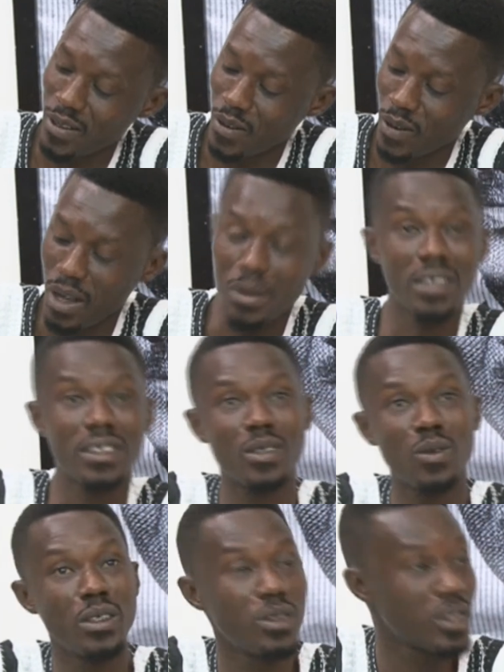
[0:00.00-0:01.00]
Kwame, I
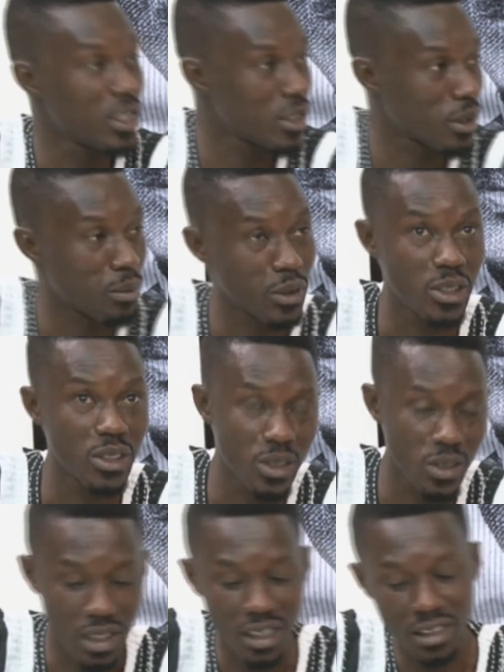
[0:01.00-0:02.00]
just want to use this
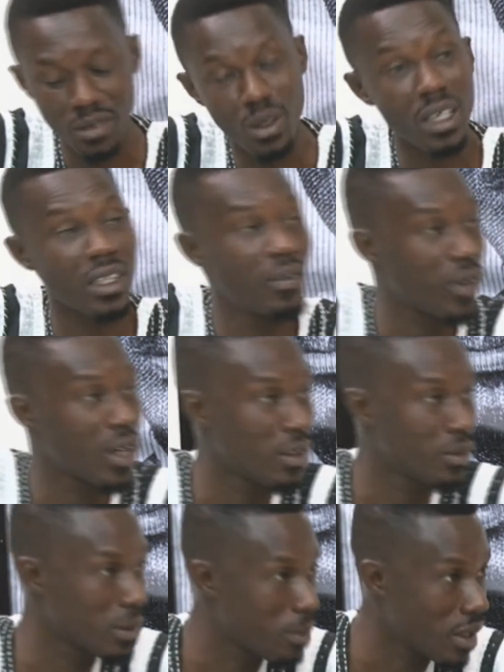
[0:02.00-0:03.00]
opportunity to thank the rank and file
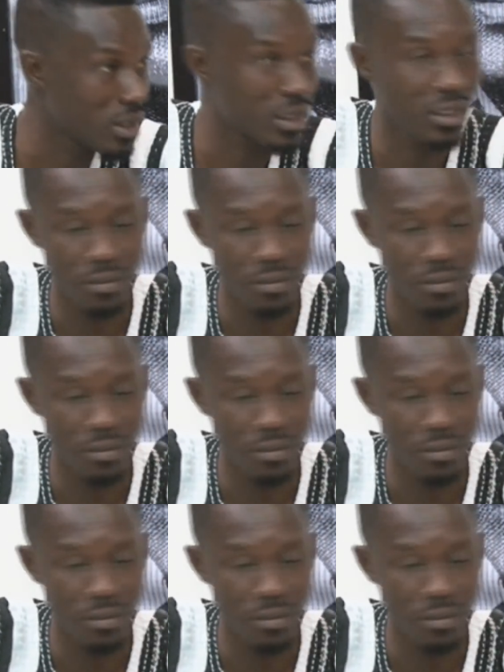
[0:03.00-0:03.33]
of the party.